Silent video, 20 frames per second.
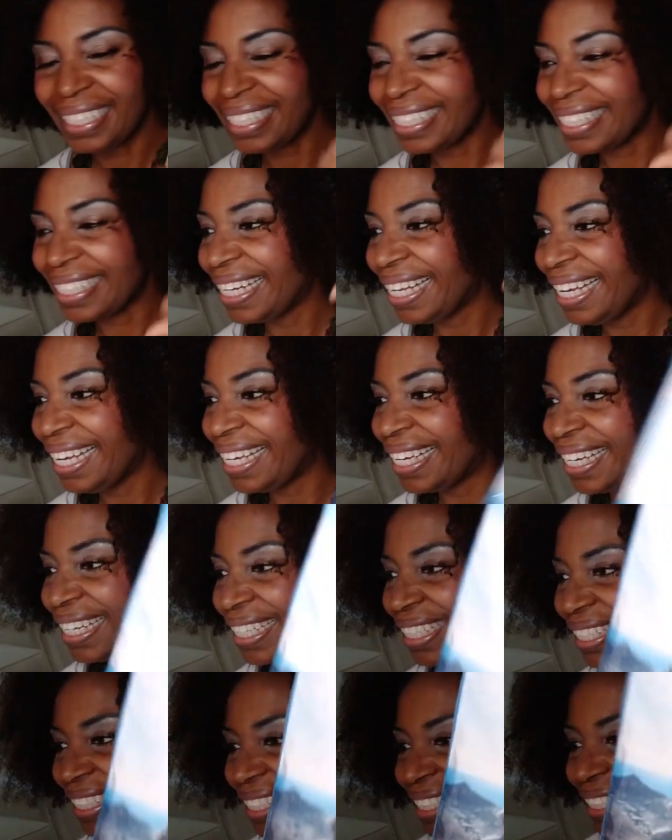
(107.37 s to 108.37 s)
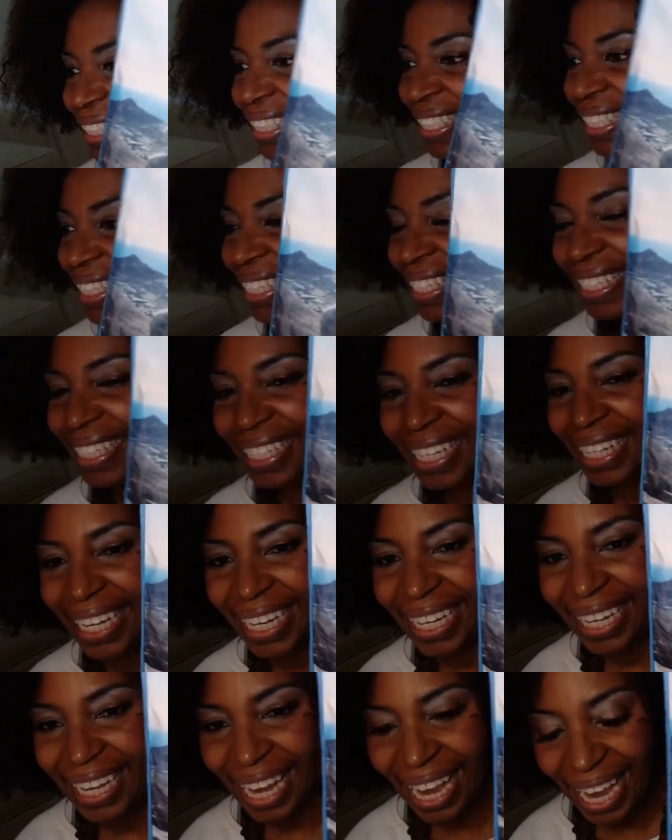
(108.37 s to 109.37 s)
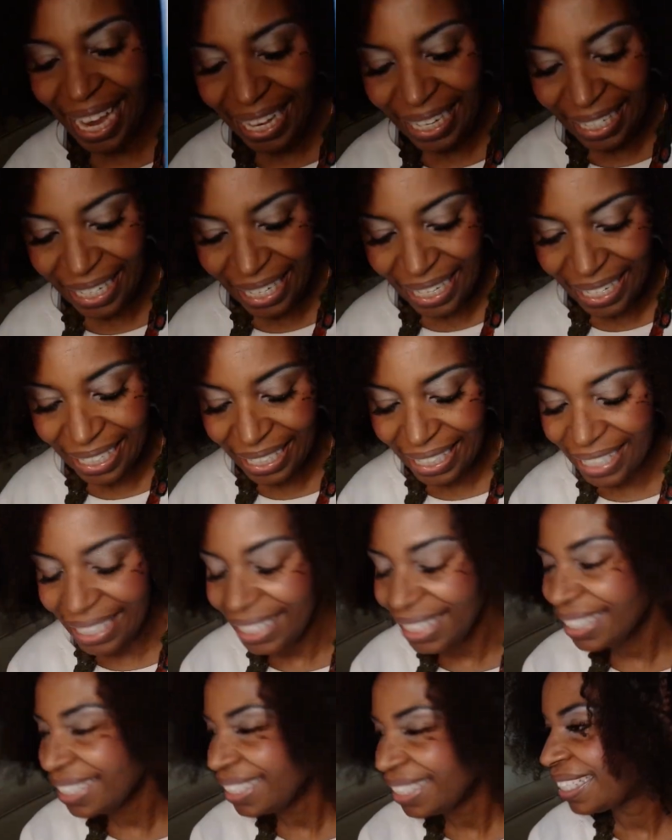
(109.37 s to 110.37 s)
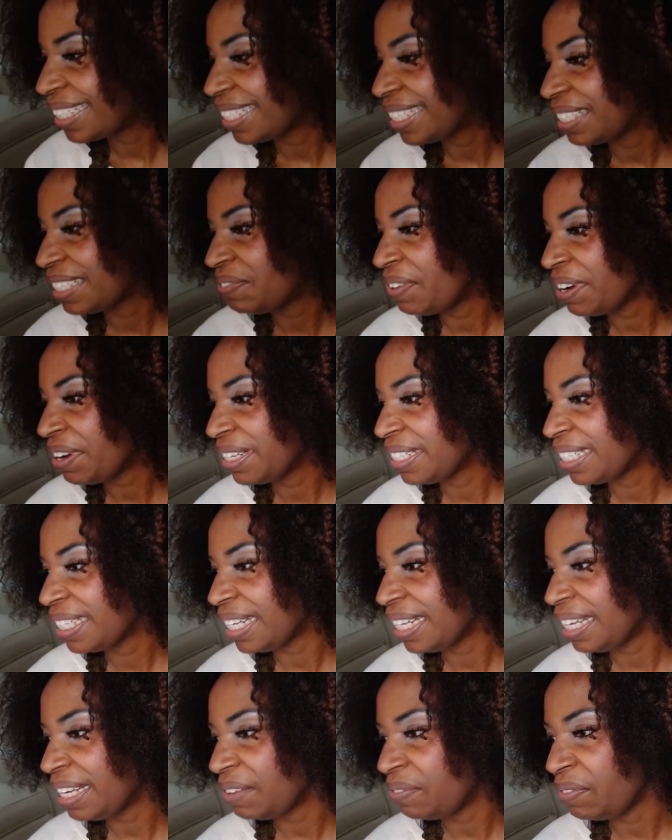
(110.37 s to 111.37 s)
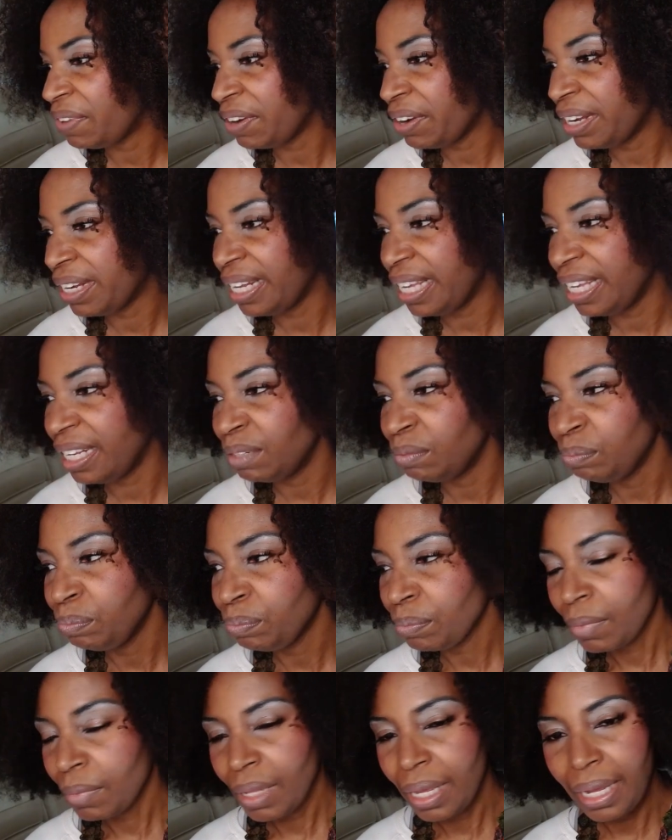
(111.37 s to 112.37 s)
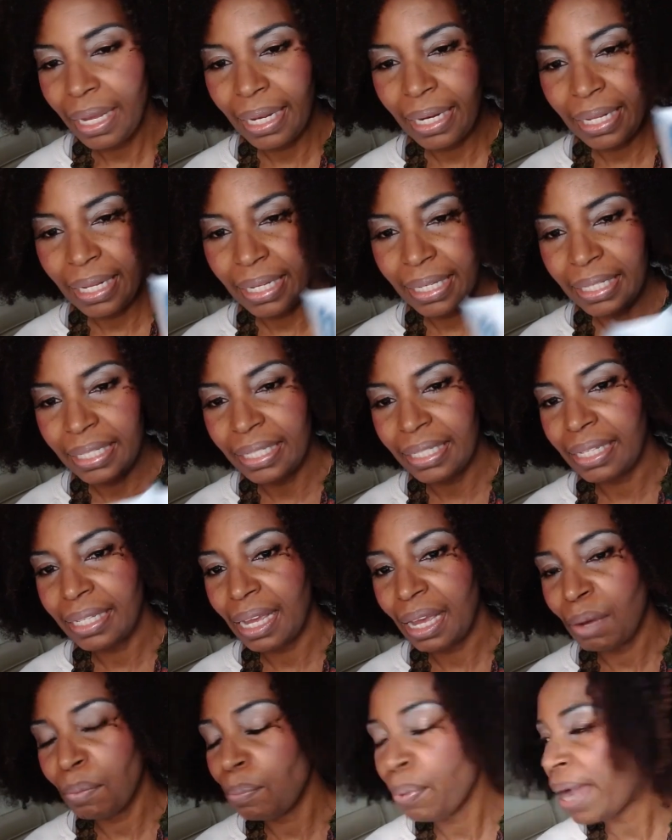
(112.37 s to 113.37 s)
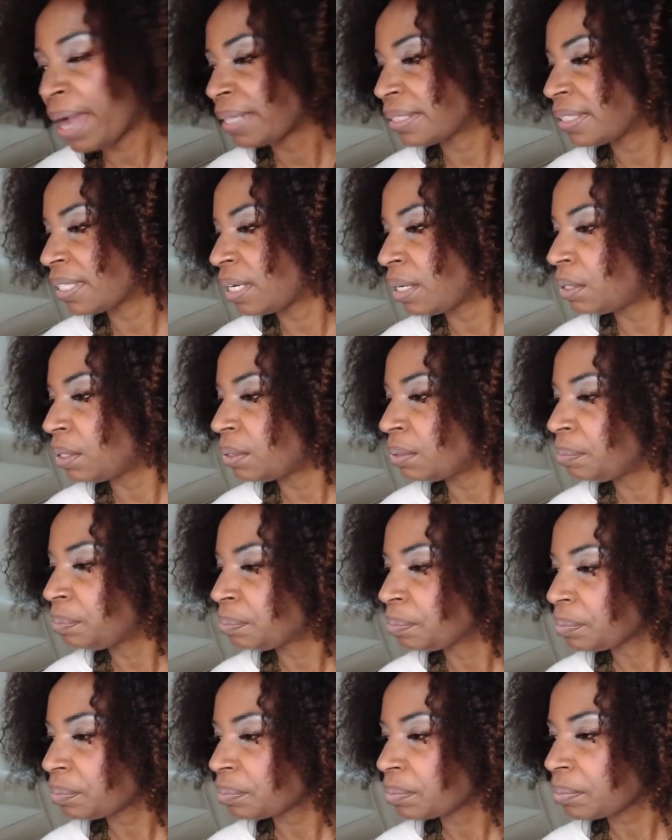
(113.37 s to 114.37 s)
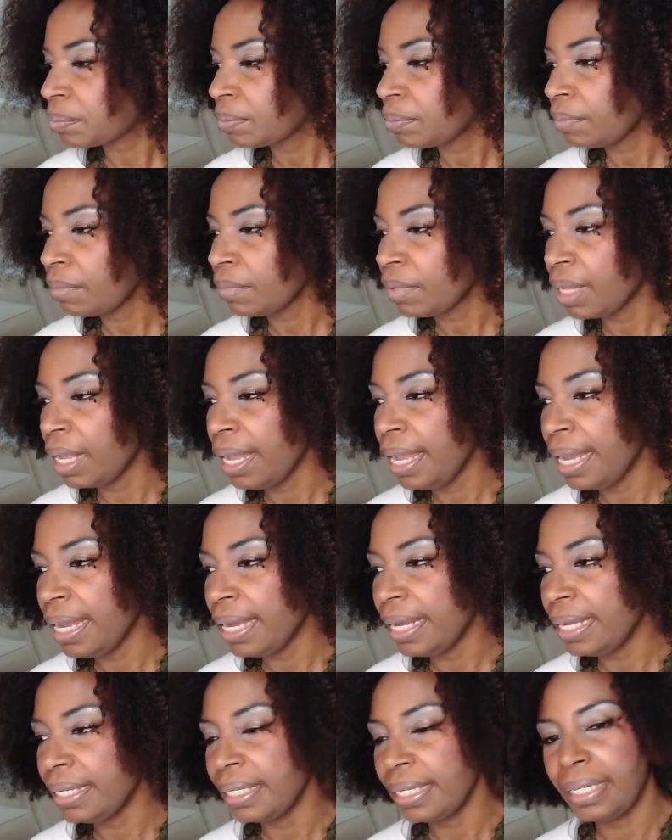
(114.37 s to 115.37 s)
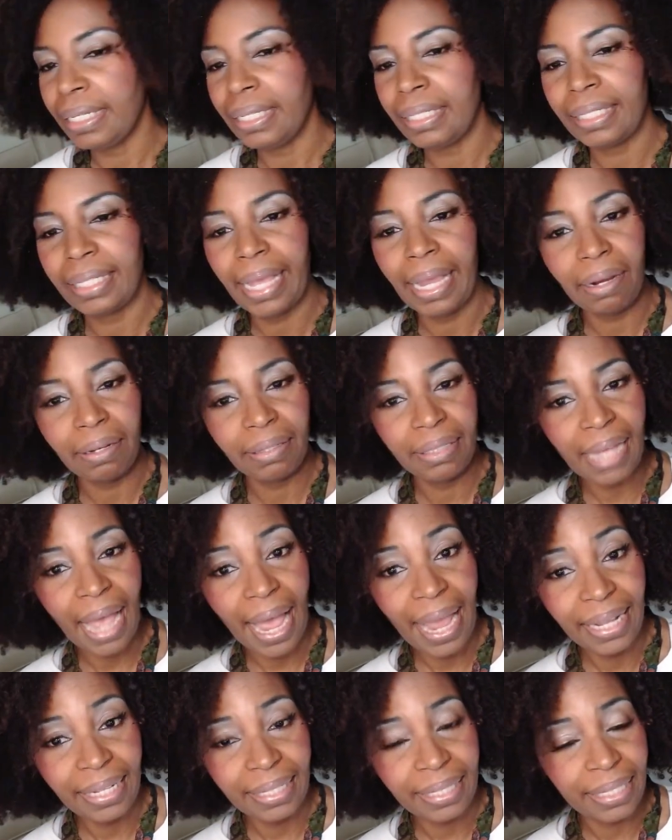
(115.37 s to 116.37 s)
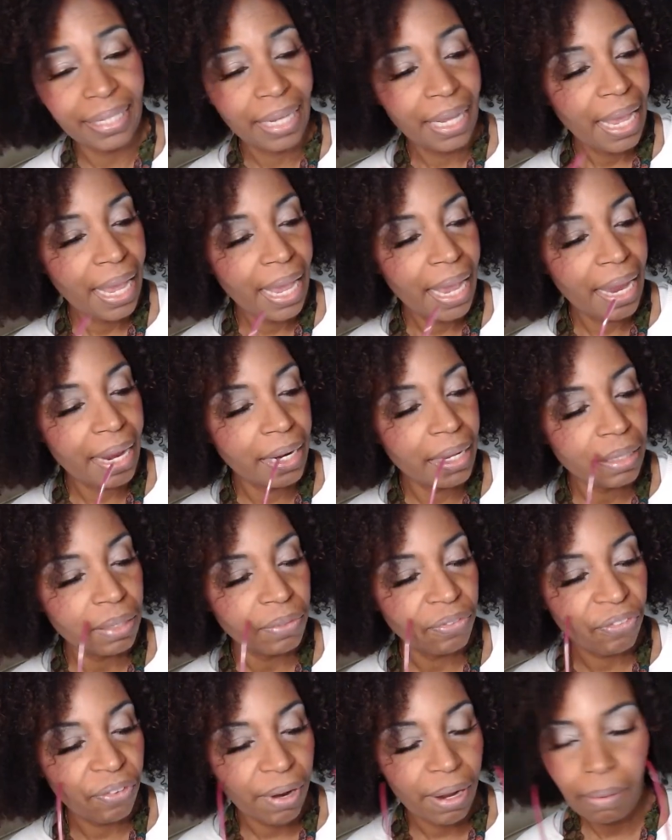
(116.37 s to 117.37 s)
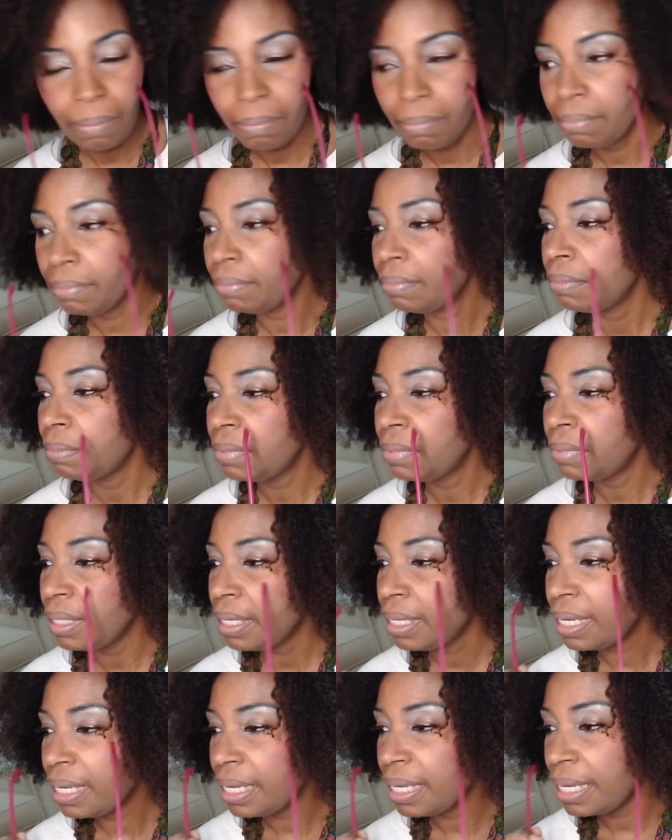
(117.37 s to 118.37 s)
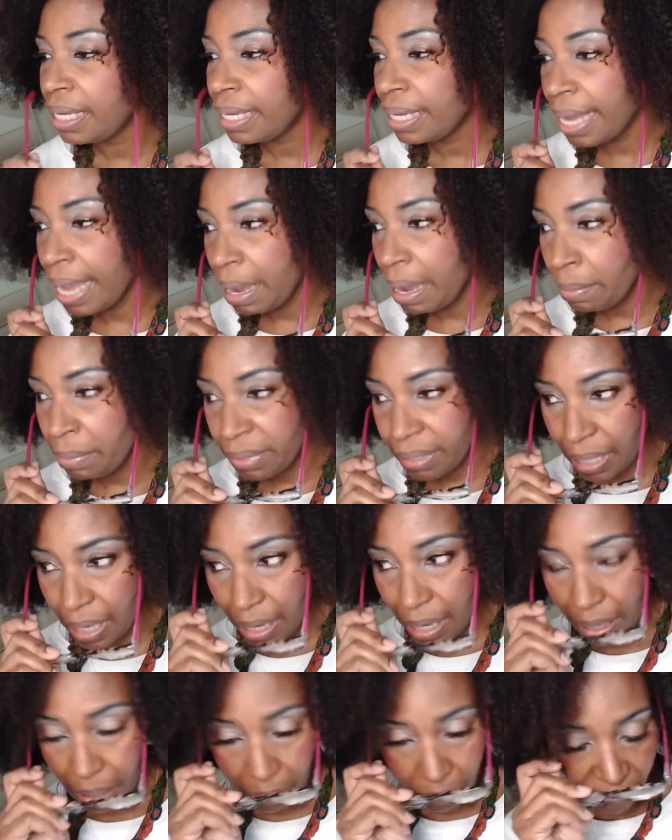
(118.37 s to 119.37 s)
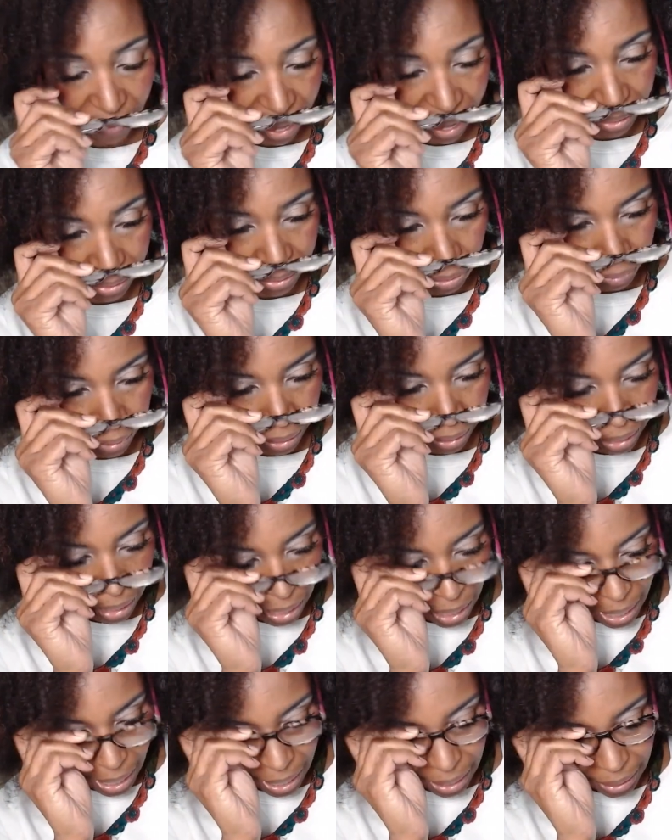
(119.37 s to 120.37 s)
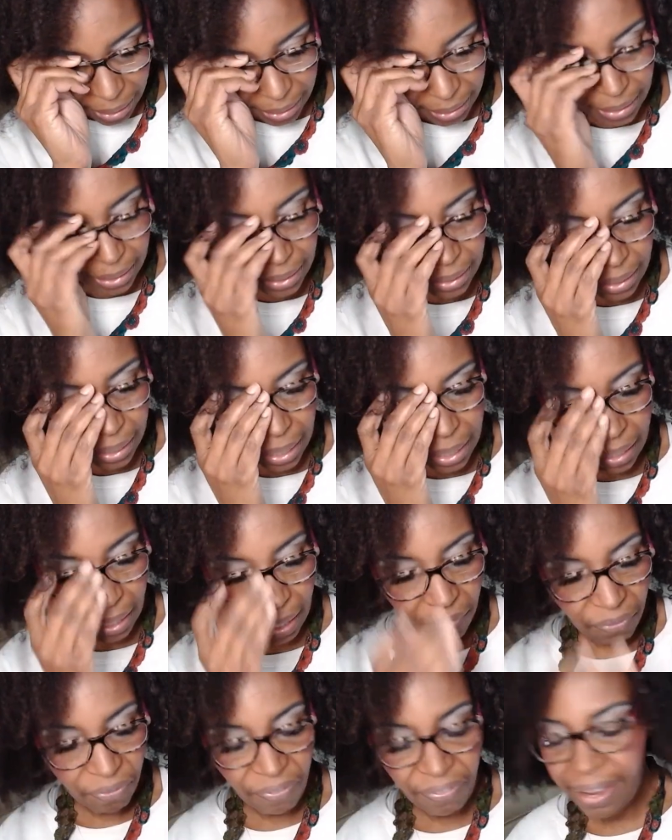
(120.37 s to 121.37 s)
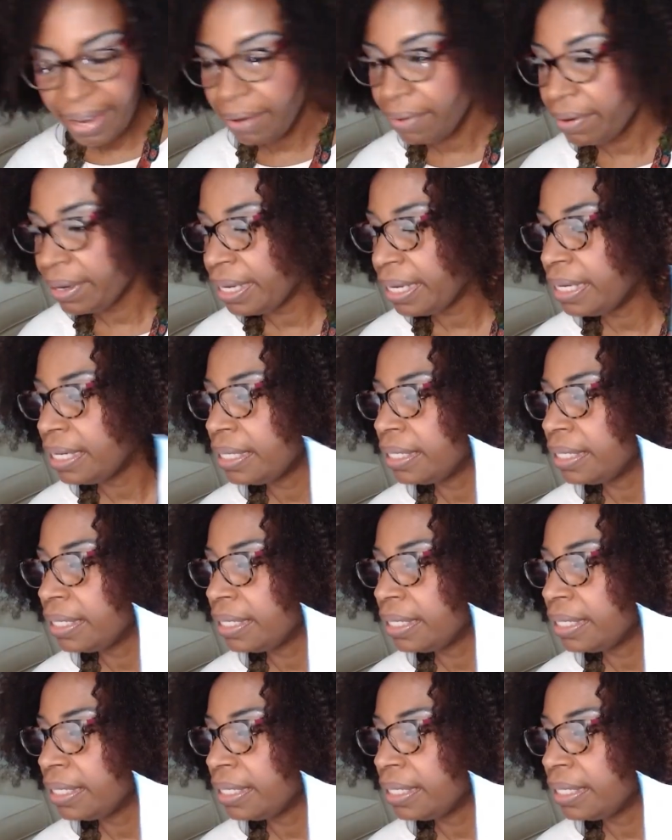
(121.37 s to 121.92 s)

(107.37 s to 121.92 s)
sleek. This is sleek and neat. This is very sleek and very neat. It is practical, and it is airtight. And it's from the Amazon factory, and this is in a very